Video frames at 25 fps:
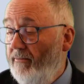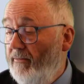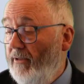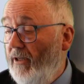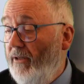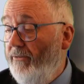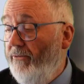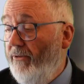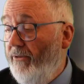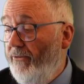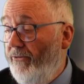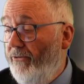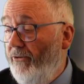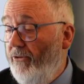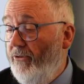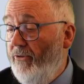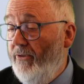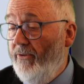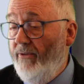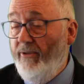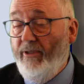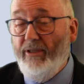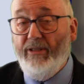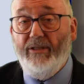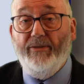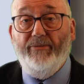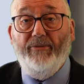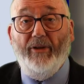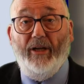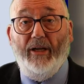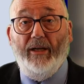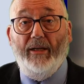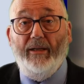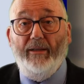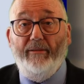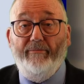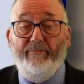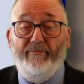of the fruit of this
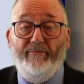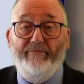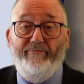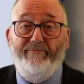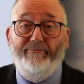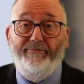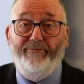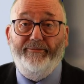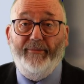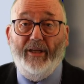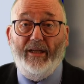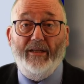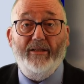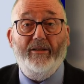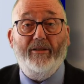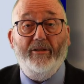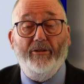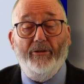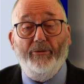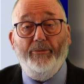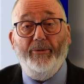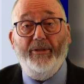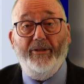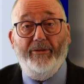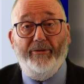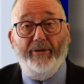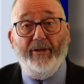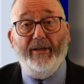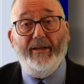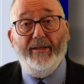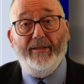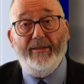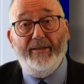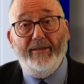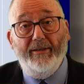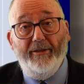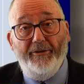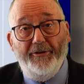vine until we drink
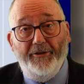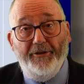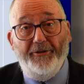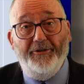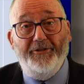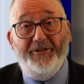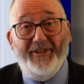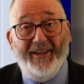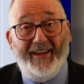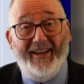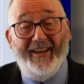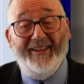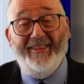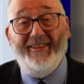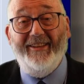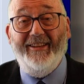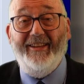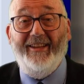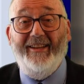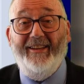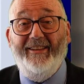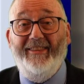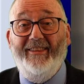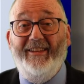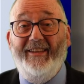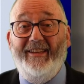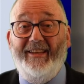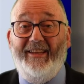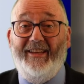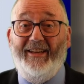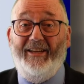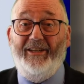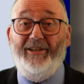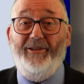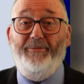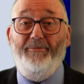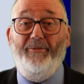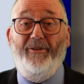it you together in the
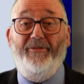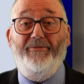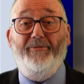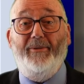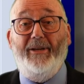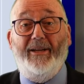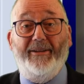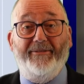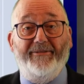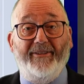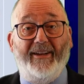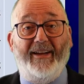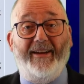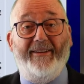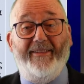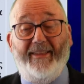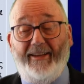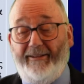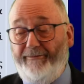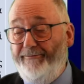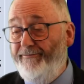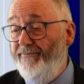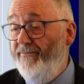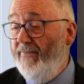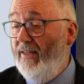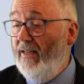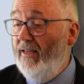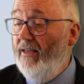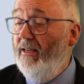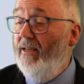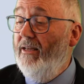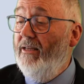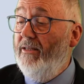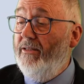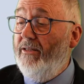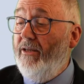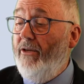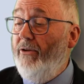kingdom of my Father.
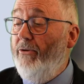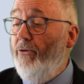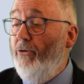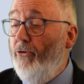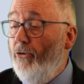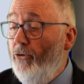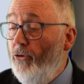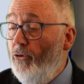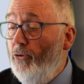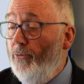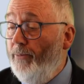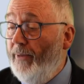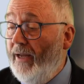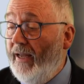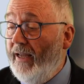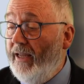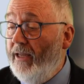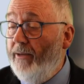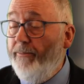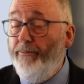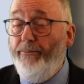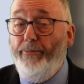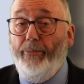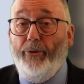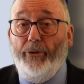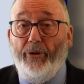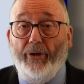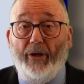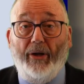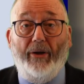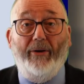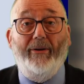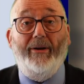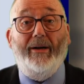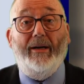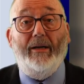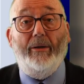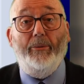So ume poio,
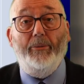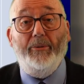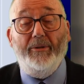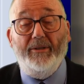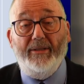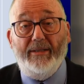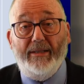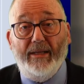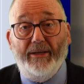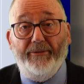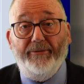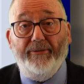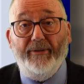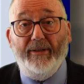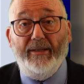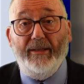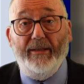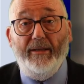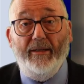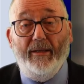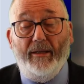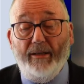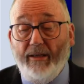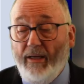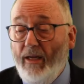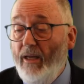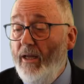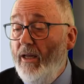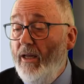I will definitely not.